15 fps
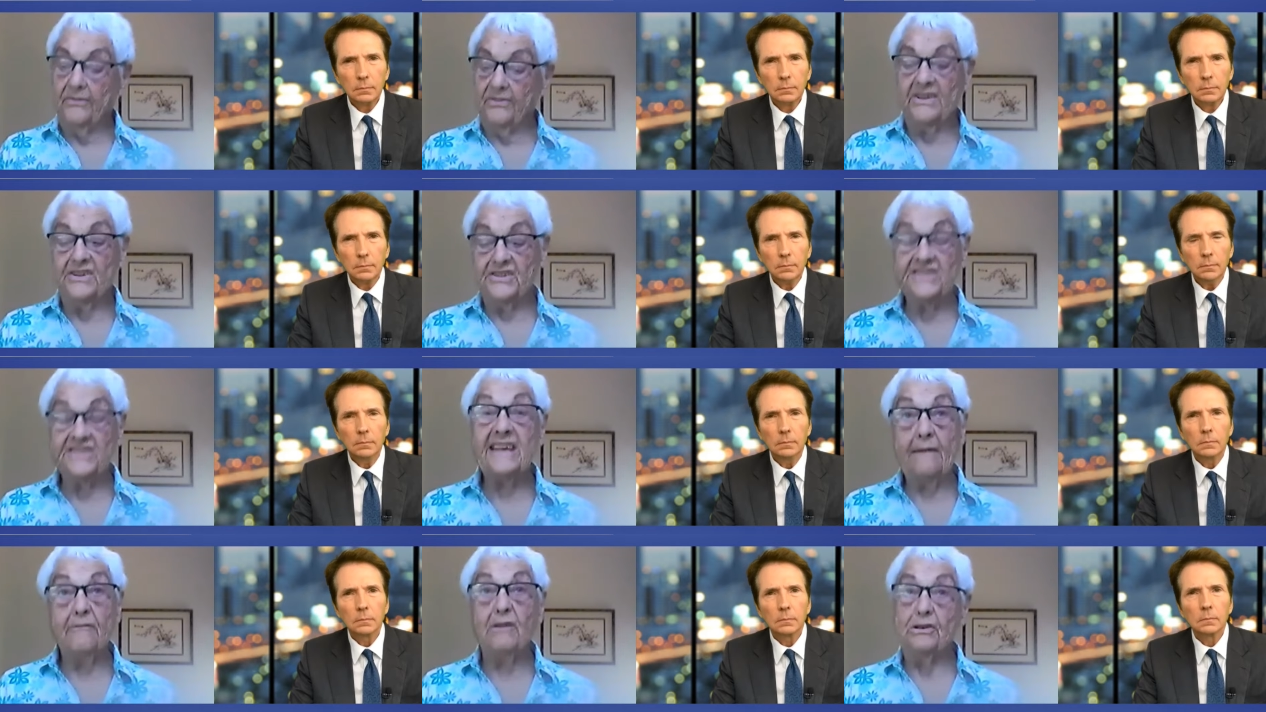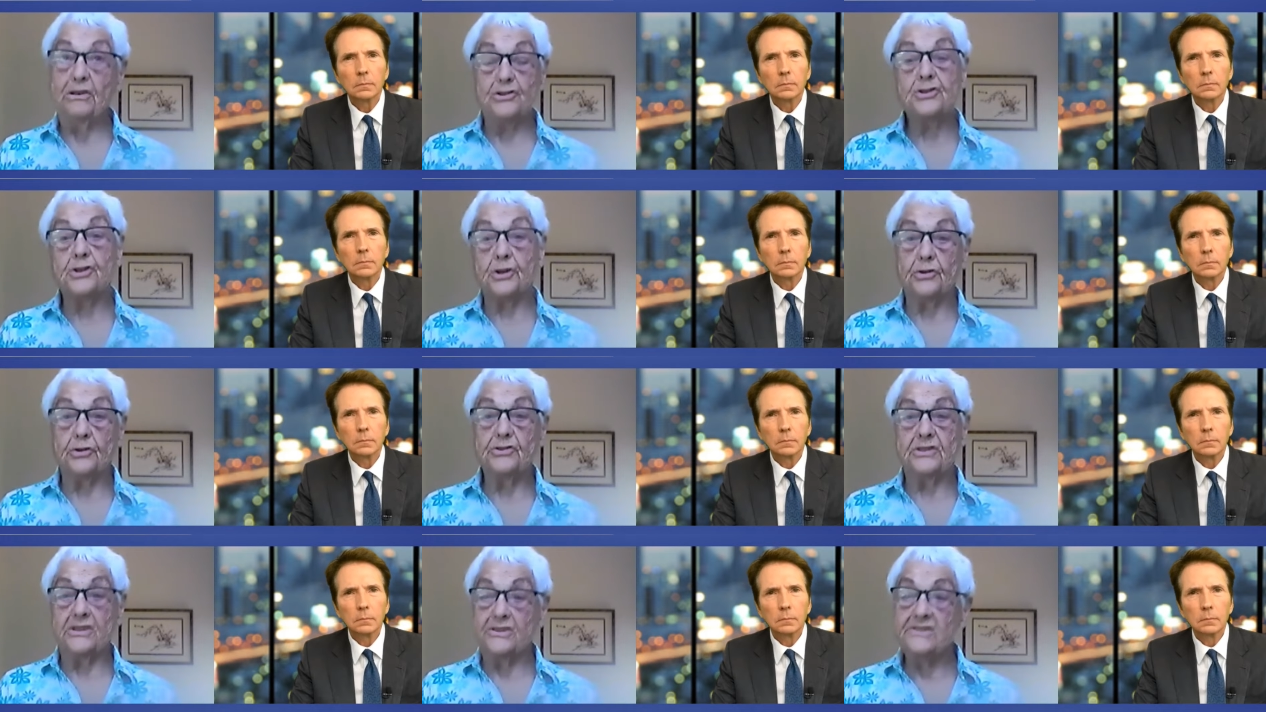Speaker 1: the seven
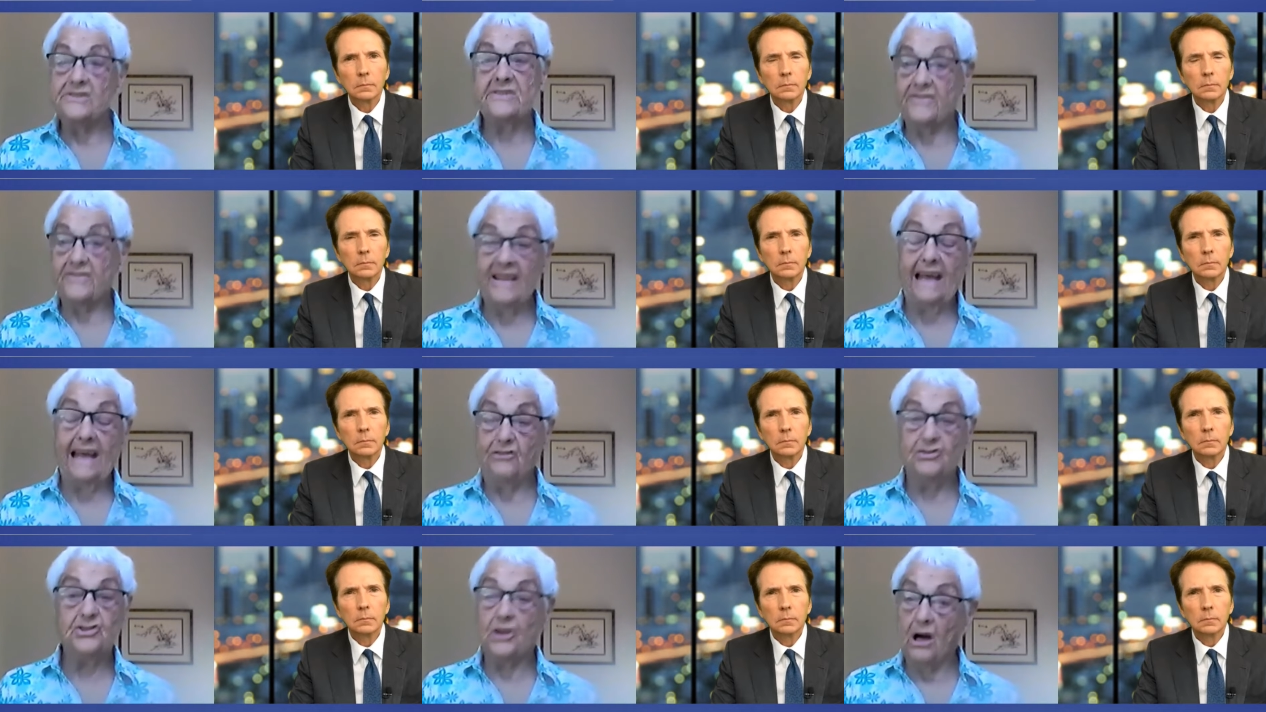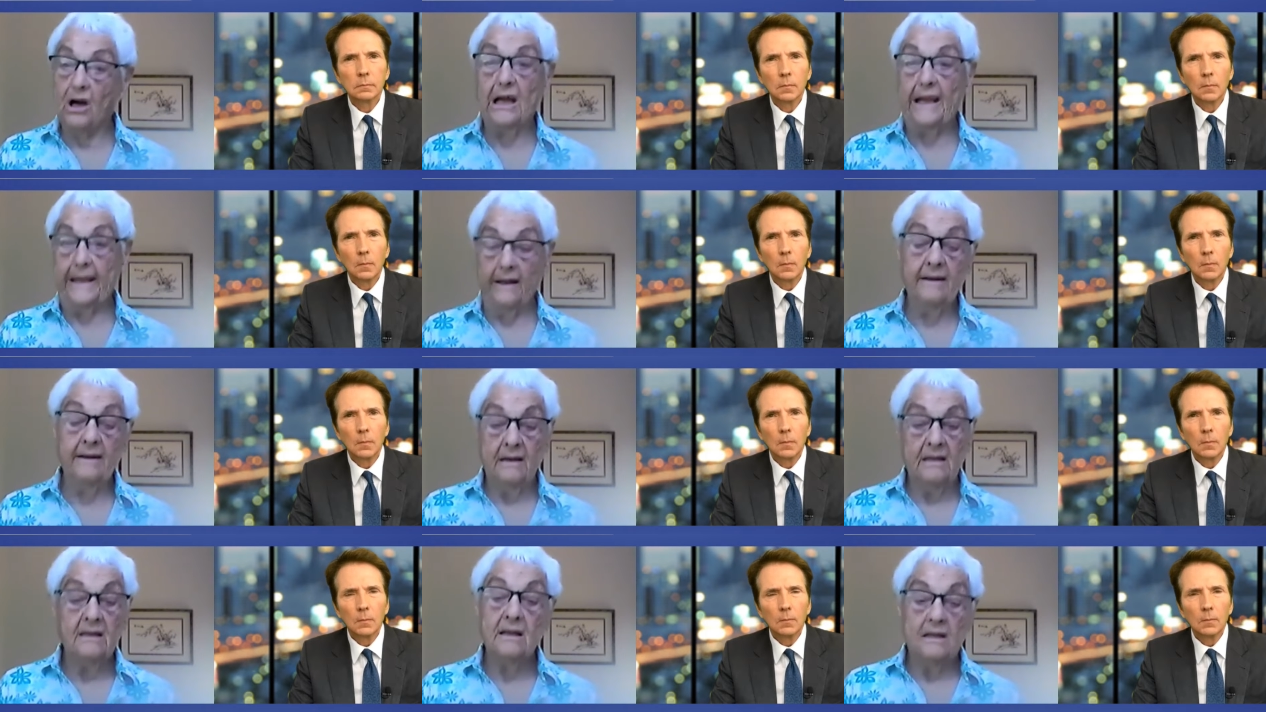churches that John
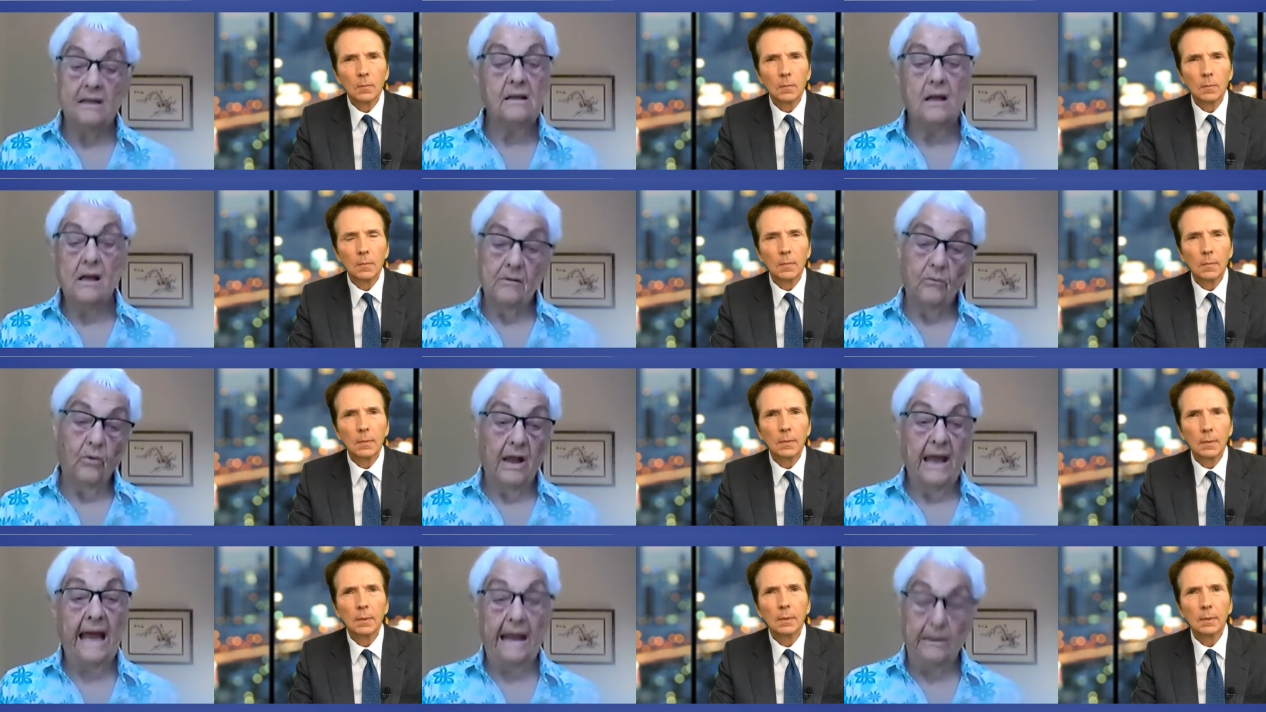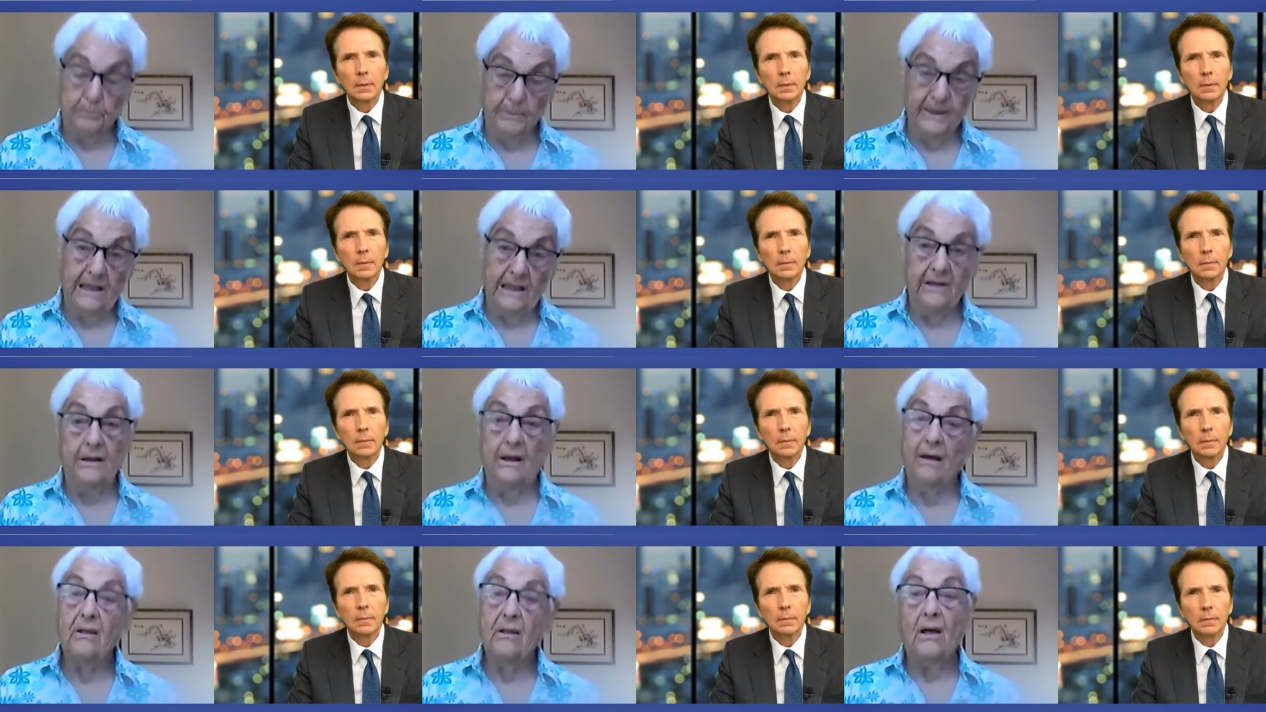had
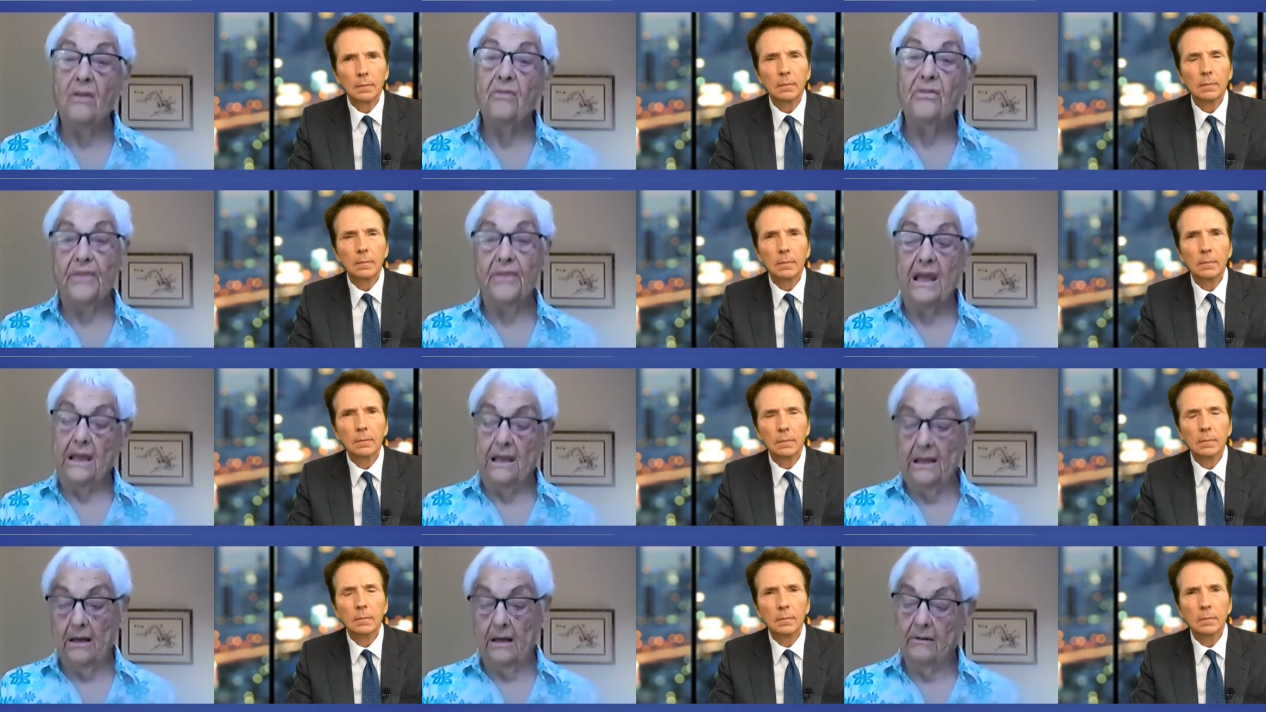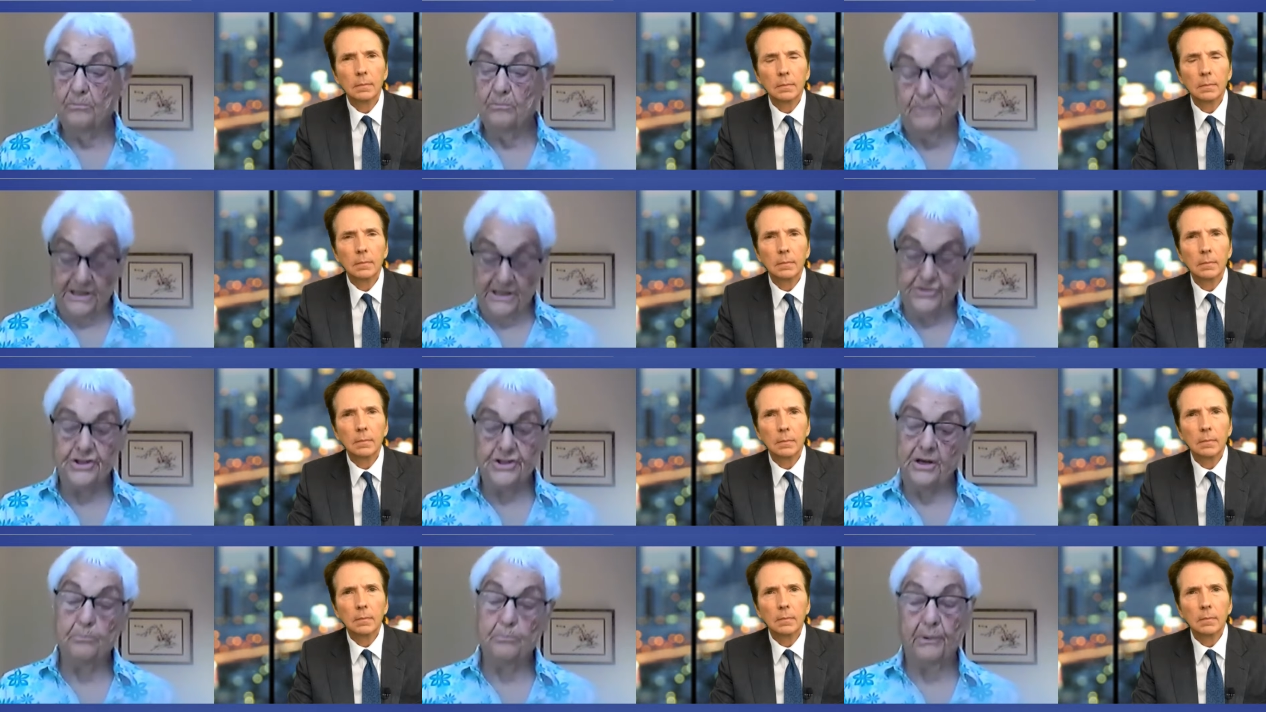been the
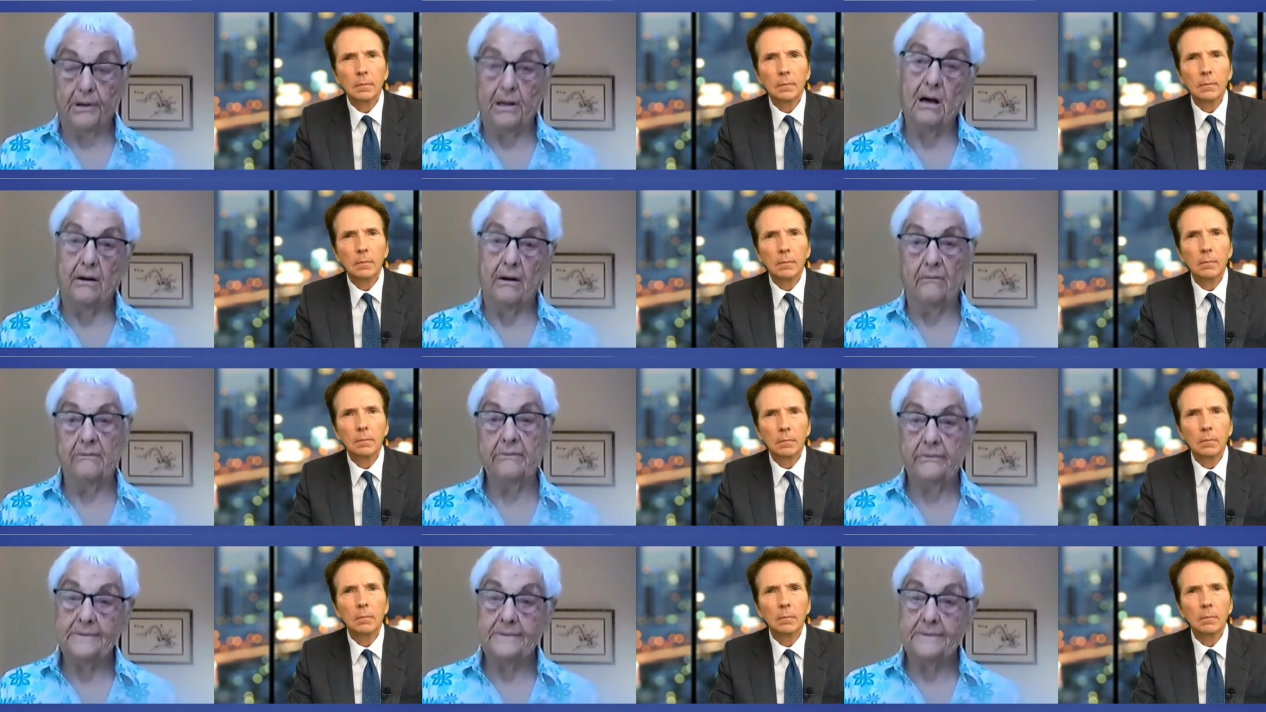bishop of